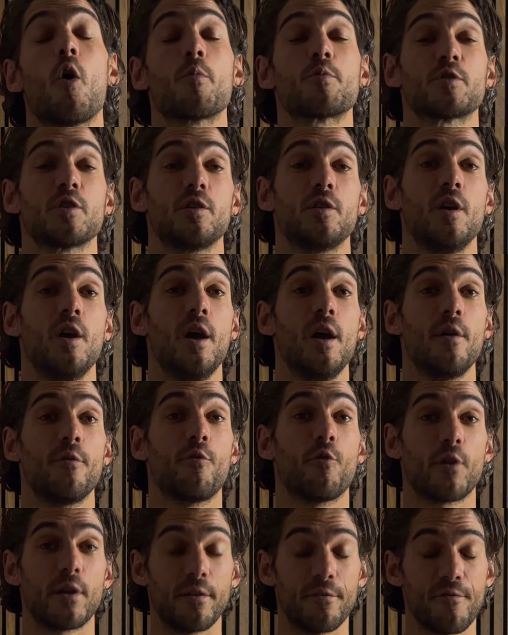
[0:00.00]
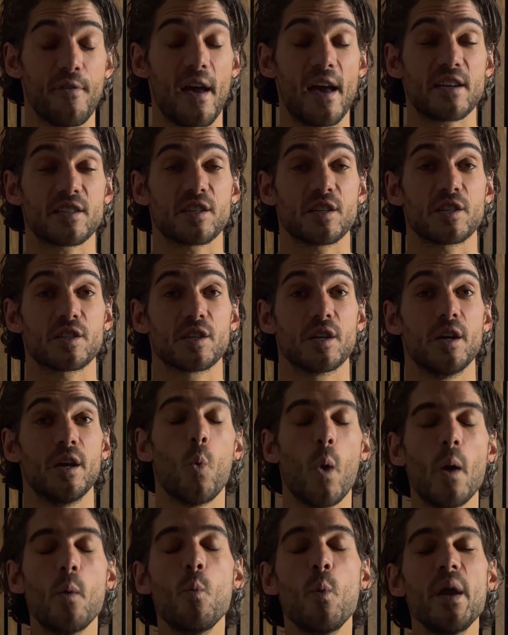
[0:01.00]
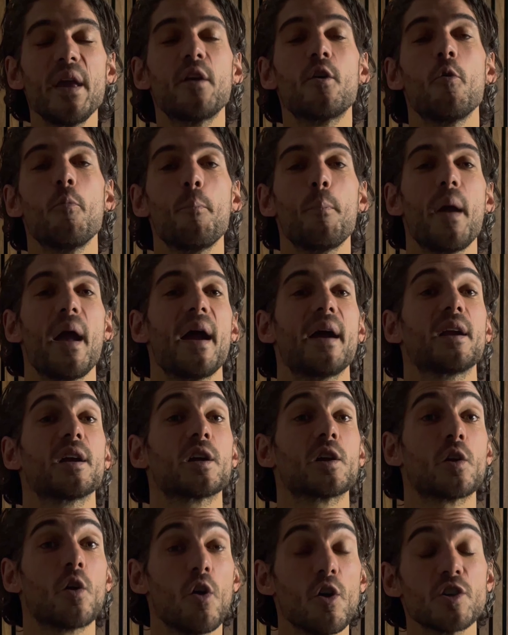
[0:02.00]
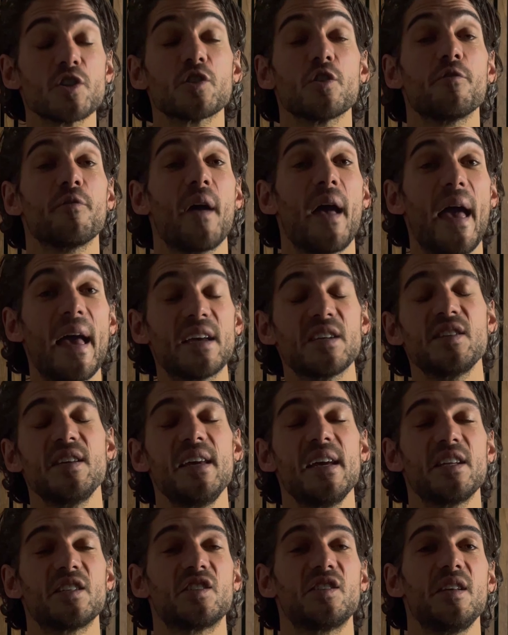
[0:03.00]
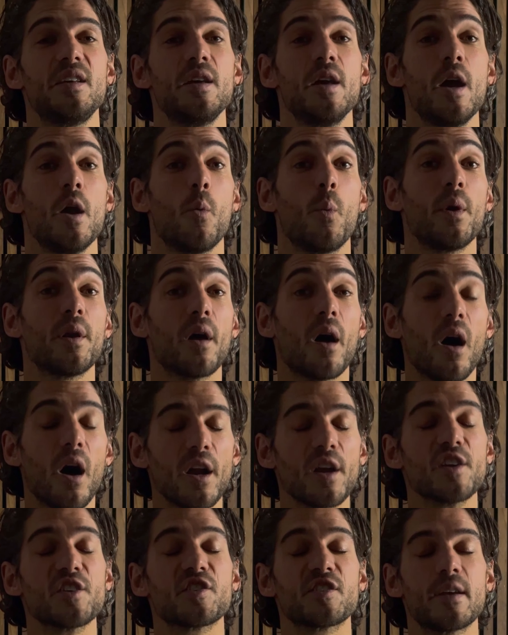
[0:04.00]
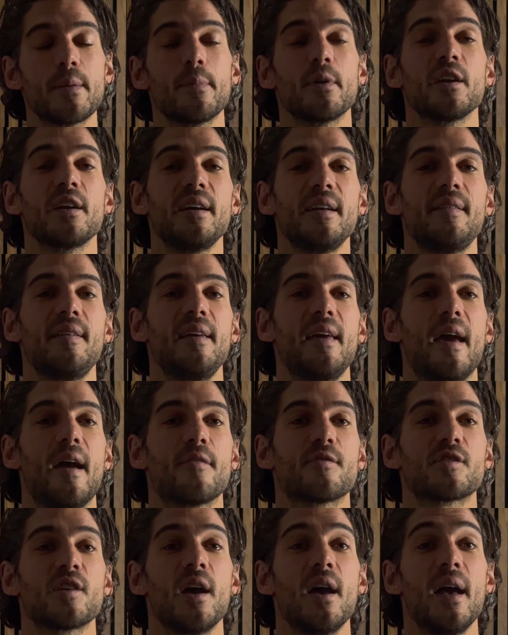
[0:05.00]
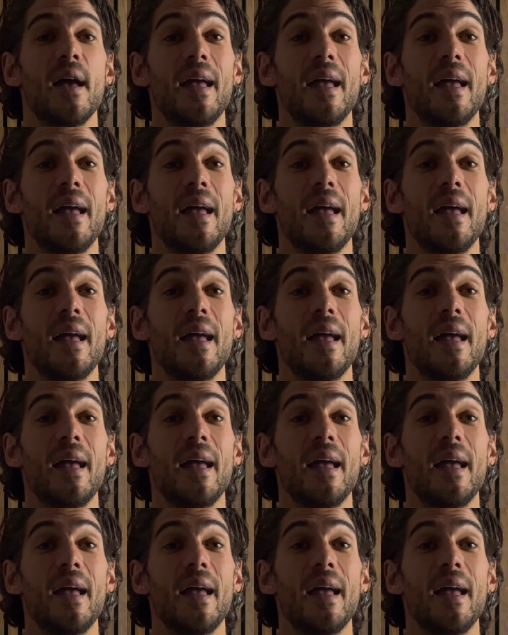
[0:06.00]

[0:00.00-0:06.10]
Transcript: option for investors. When we compare the cost of SCHD with other similar ETFs,